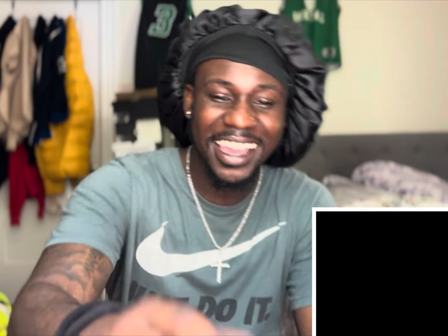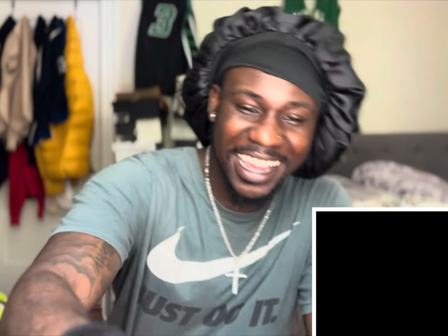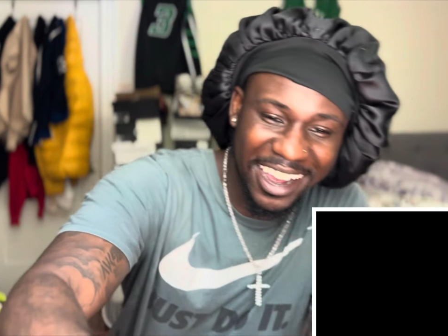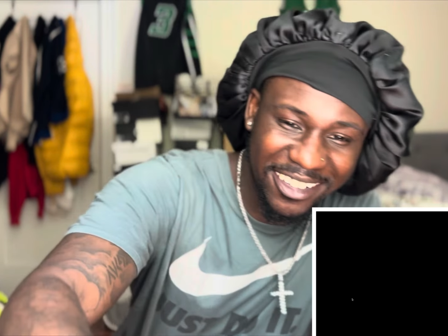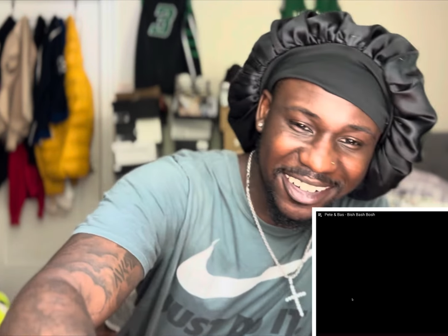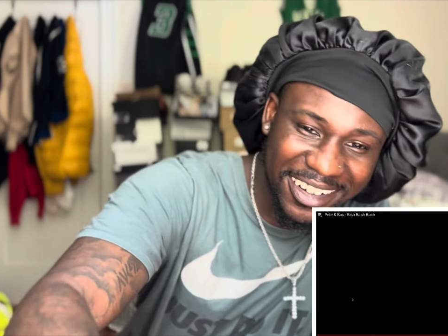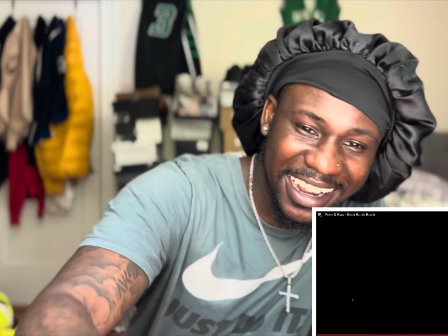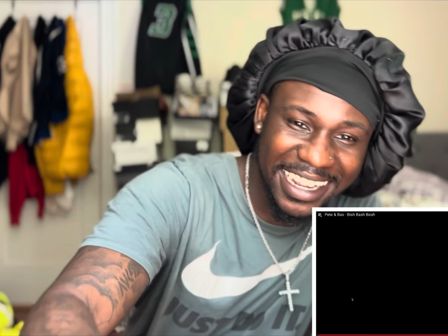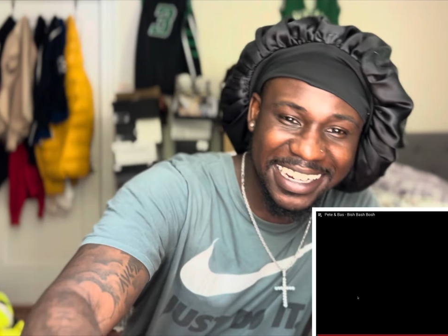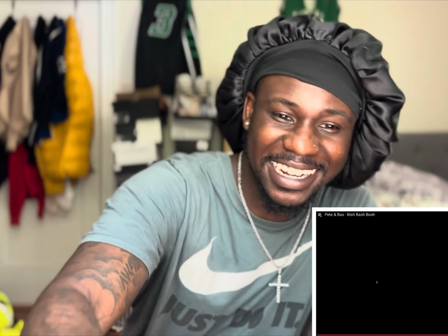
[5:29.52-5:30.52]
I'm
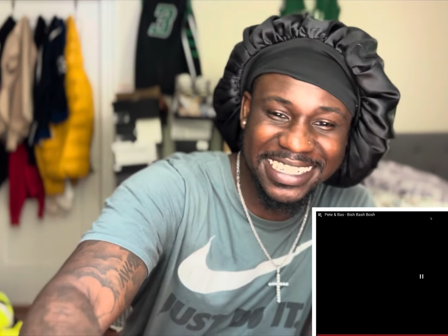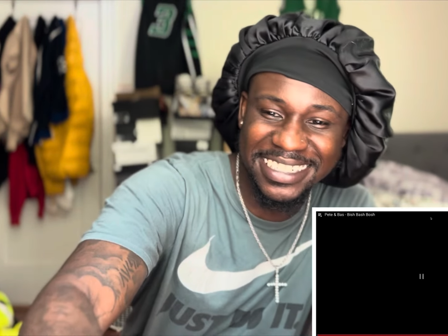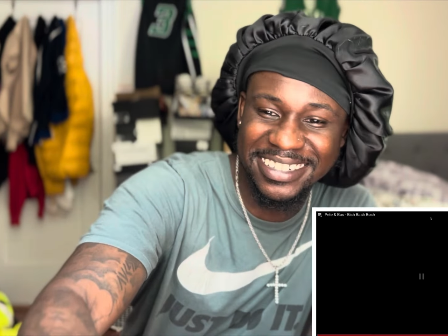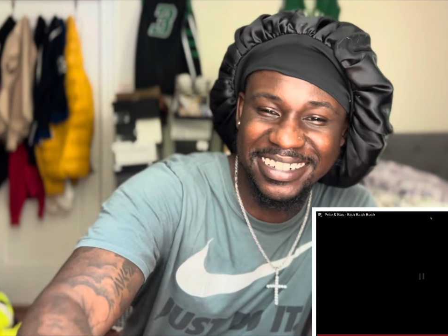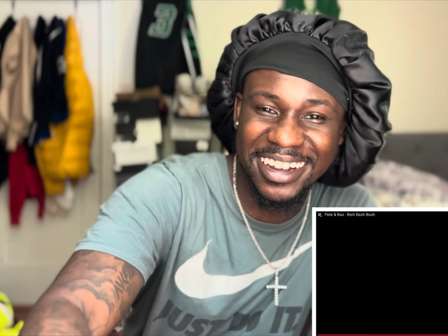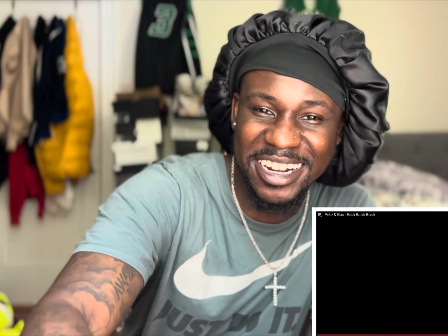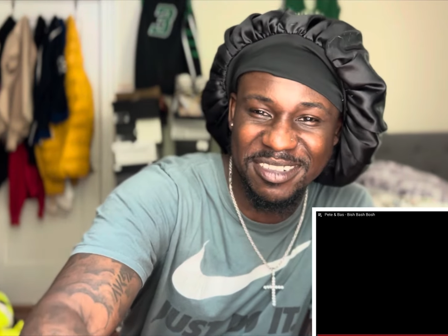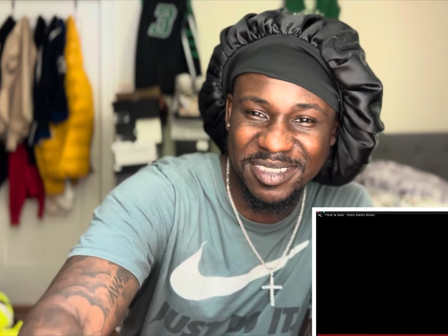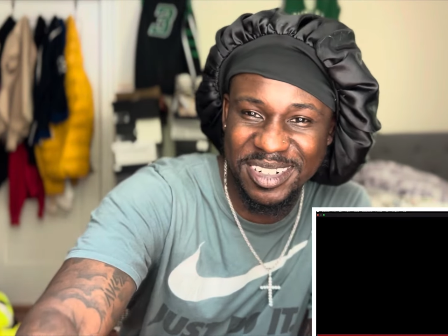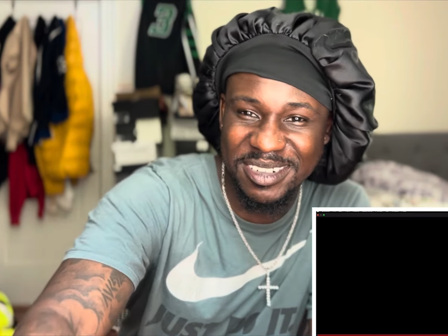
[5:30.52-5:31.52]
crying. Nah, this shit was hard,
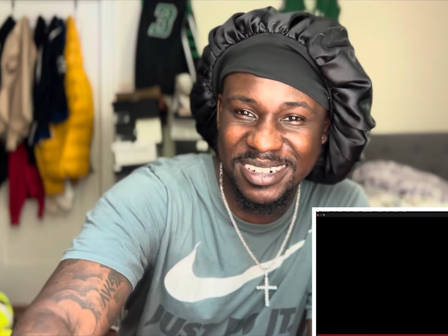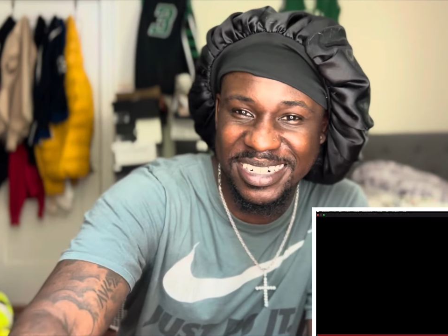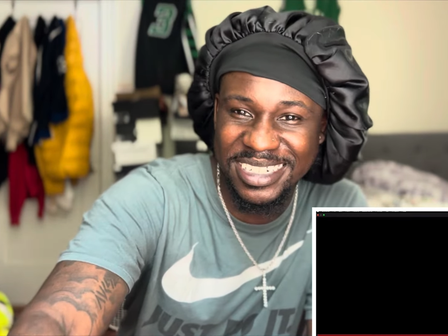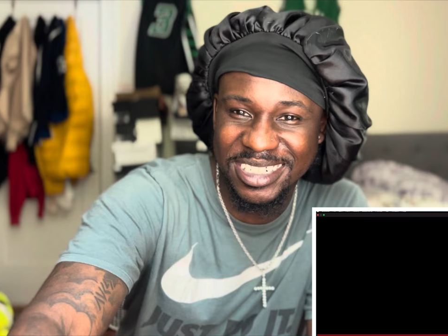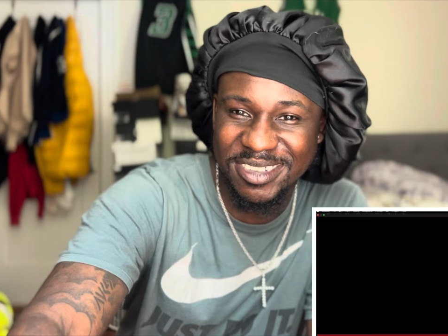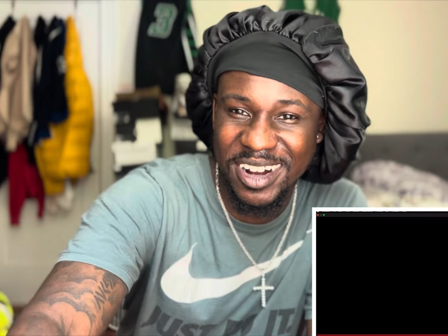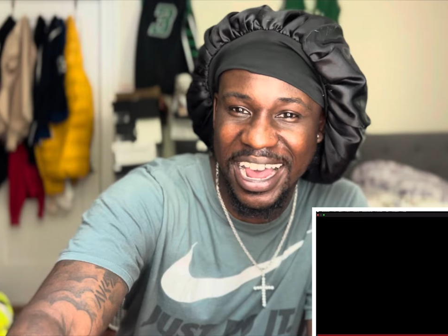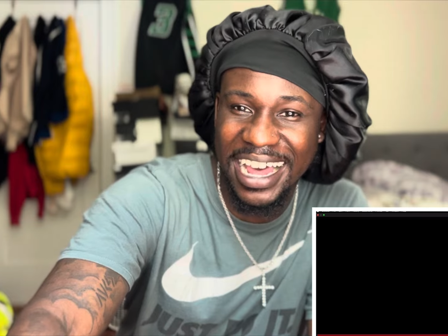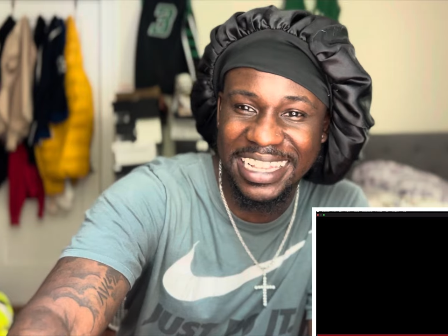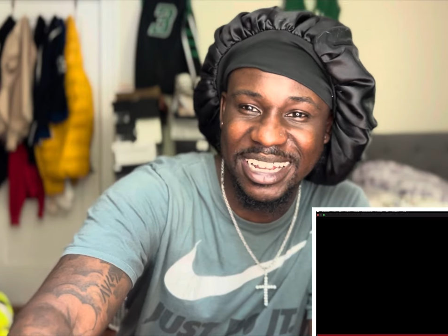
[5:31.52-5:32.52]
bro. Word Bro.
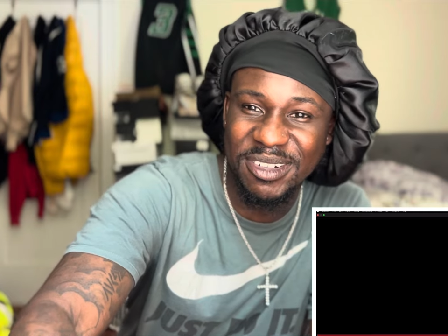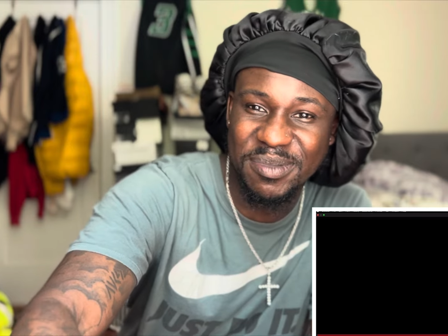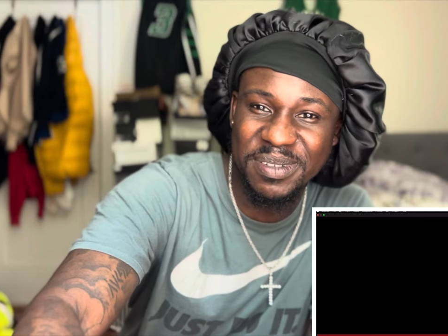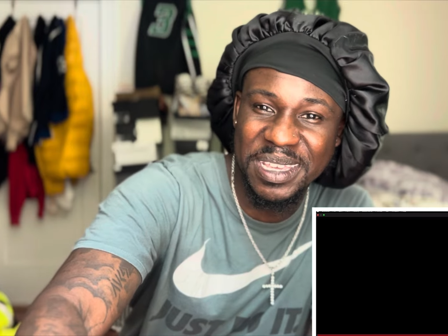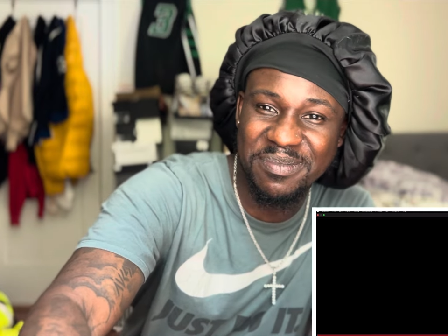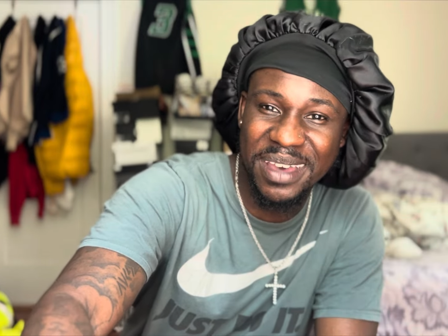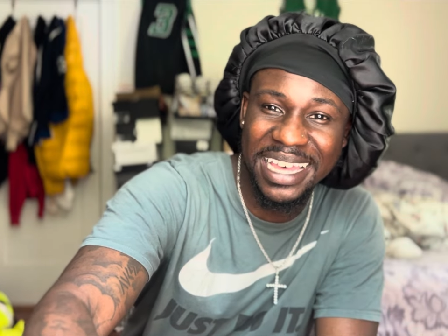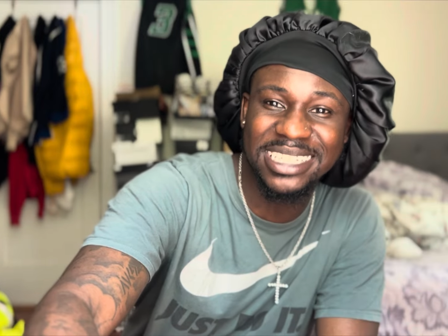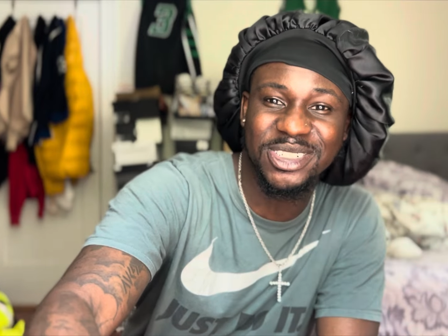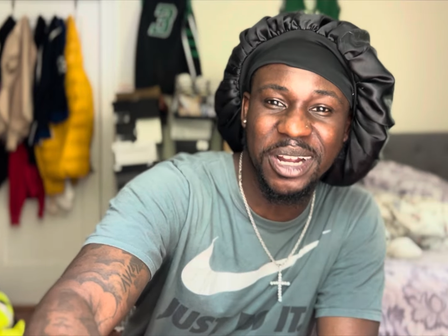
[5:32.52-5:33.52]
I love a P and
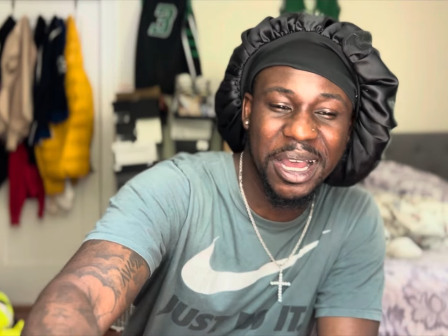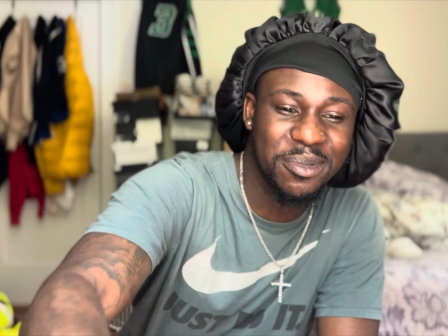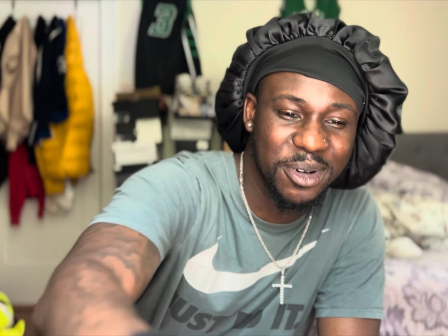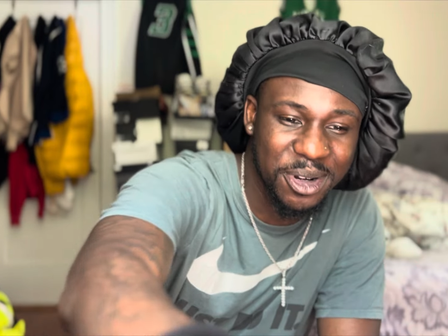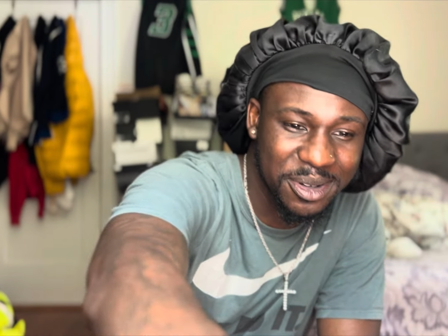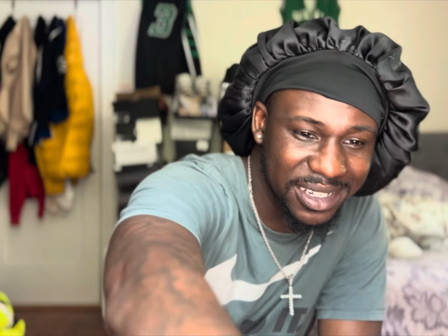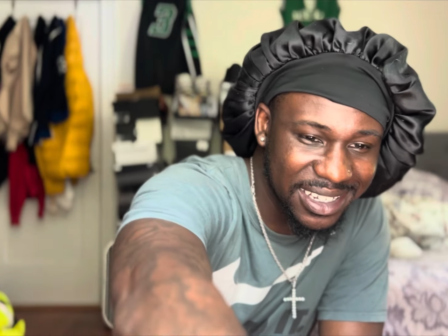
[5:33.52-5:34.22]
Bas drop, bro.